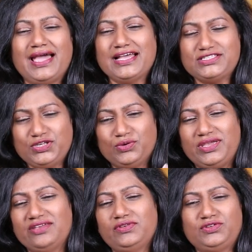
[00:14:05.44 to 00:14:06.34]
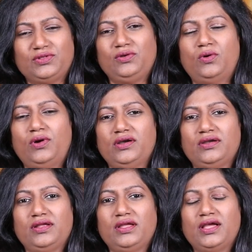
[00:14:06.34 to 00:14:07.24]
As you give it to the
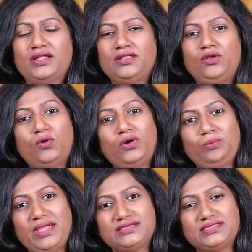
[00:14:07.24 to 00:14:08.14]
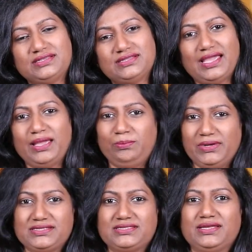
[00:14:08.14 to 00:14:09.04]
Lord makes it a
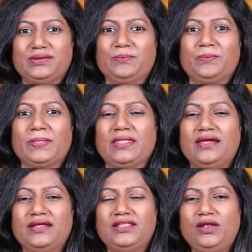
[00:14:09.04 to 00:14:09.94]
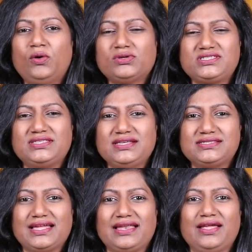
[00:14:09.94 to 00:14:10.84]
blessing. The Lord
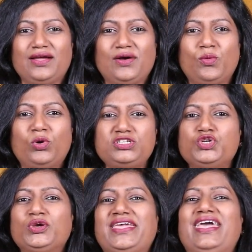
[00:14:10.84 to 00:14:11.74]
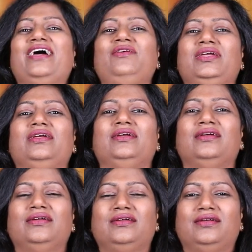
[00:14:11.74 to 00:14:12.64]
sees that what you carry,
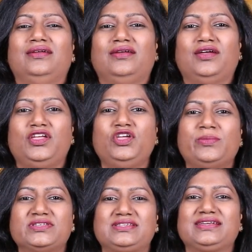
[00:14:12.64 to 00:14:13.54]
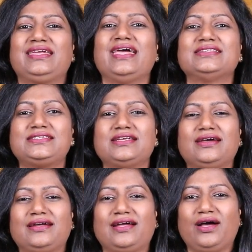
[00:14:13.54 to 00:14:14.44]
you must cast
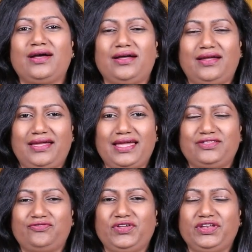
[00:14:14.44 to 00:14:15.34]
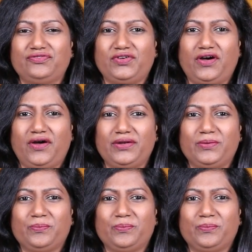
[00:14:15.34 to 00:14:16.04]
at the feet of God.